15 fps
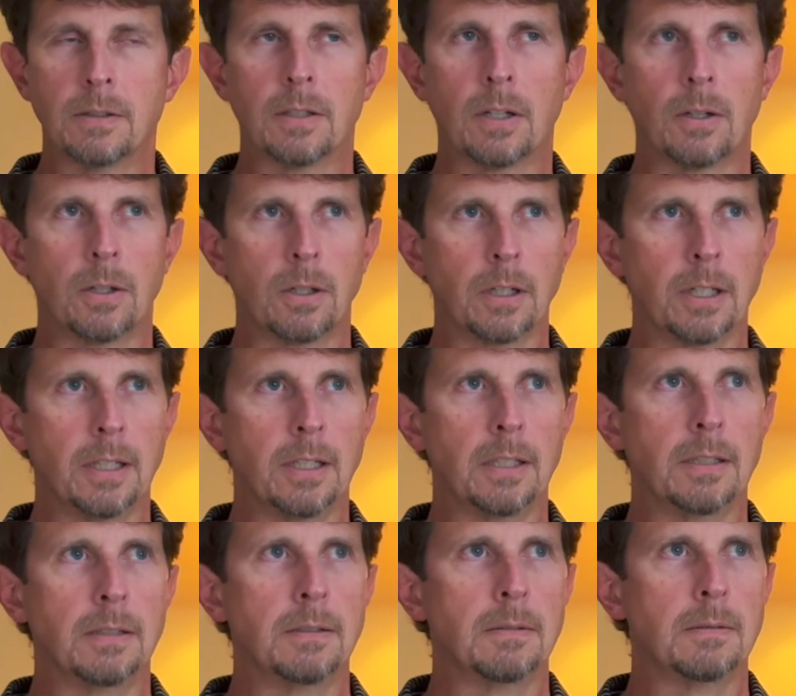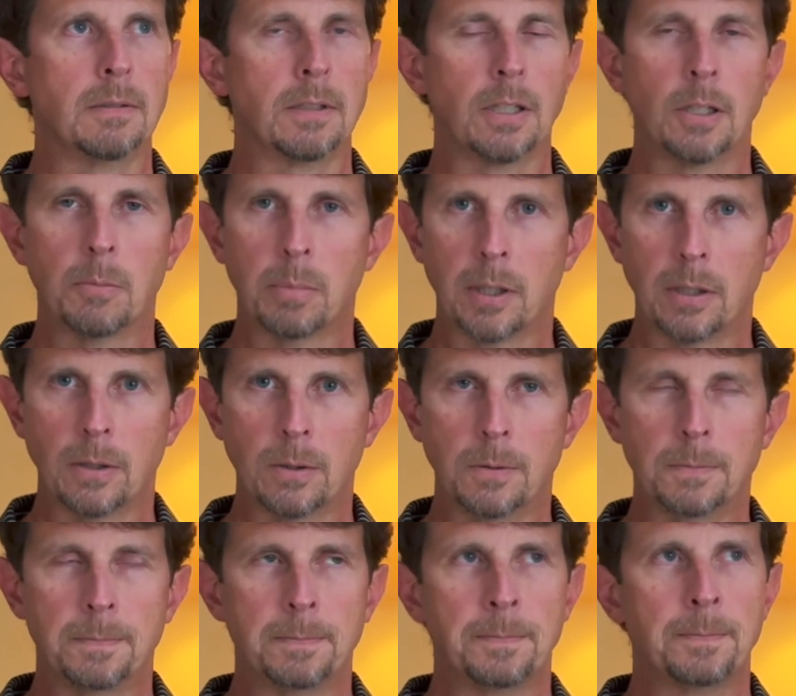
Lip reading: target, tempo.